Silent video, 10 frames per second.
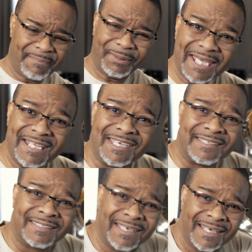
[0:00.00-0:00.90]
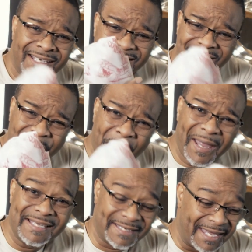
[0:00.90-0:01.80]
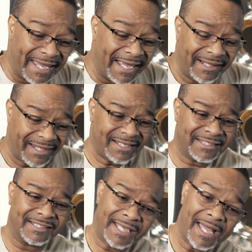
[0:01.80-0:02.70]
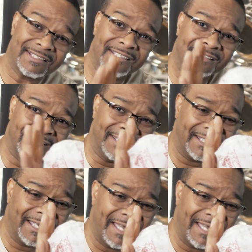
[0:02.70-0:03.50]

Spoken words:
Believe this. This is crazy. Look at the size of this thing.